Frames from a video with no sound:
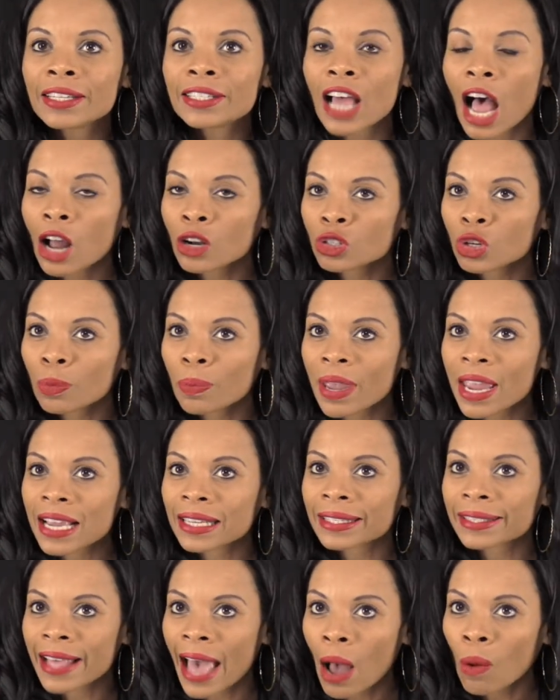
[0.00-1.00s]
Dr. B,
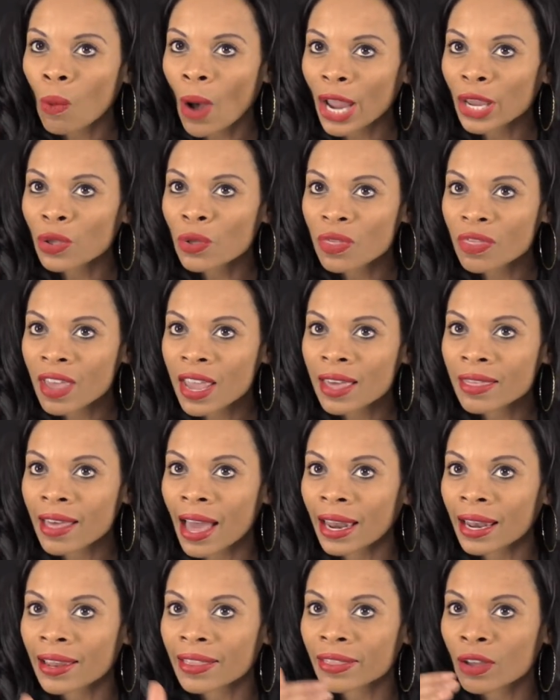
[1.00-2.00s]
is that why you think
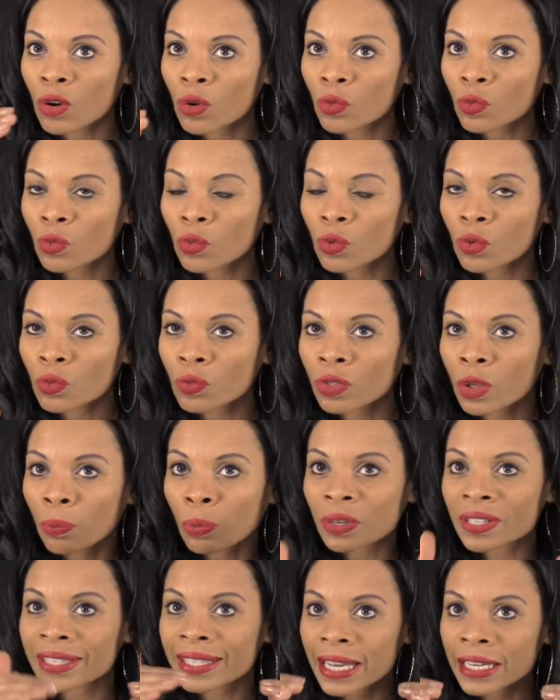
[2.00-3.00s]
that the
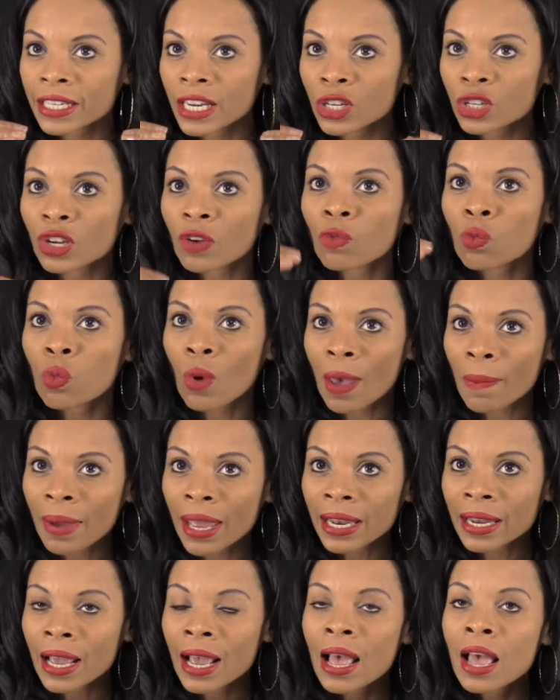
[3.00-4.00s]
percentage of
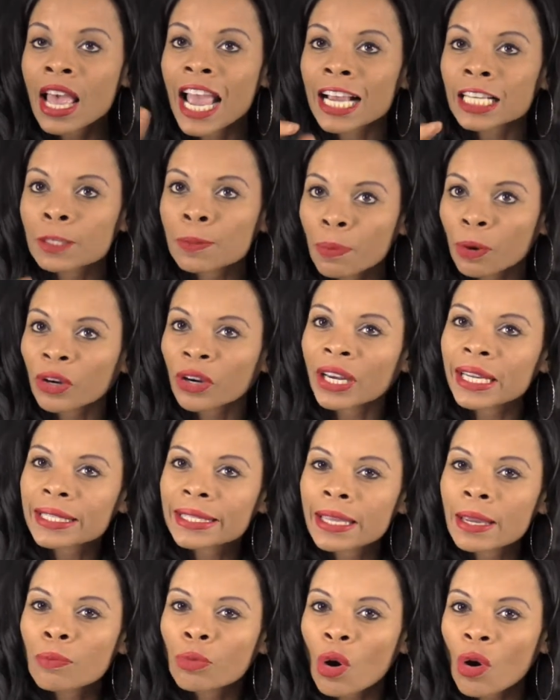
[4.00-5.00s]
women
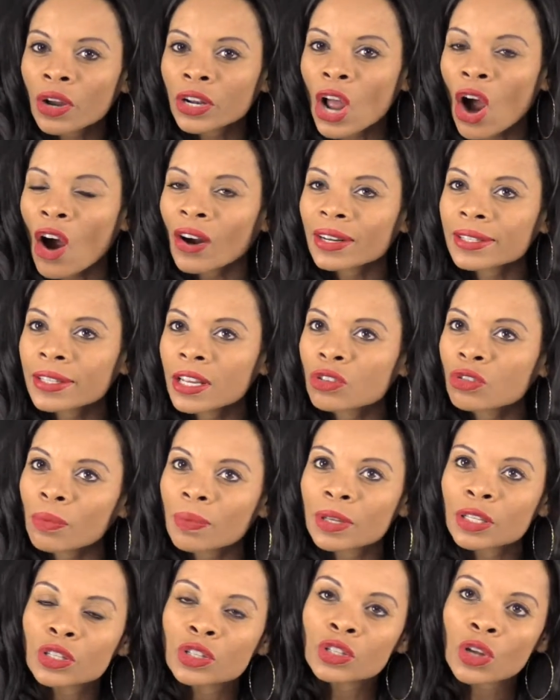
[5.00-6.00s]
experiencing broken heart
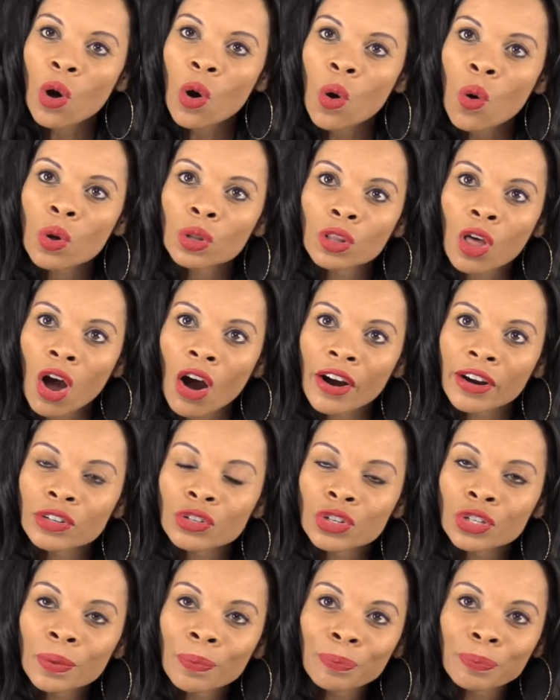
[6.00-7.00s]
syndrome is so
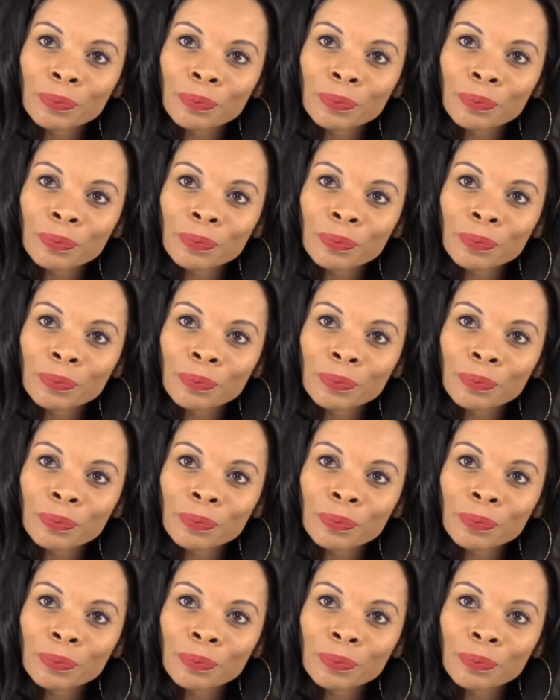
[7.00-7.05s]
large?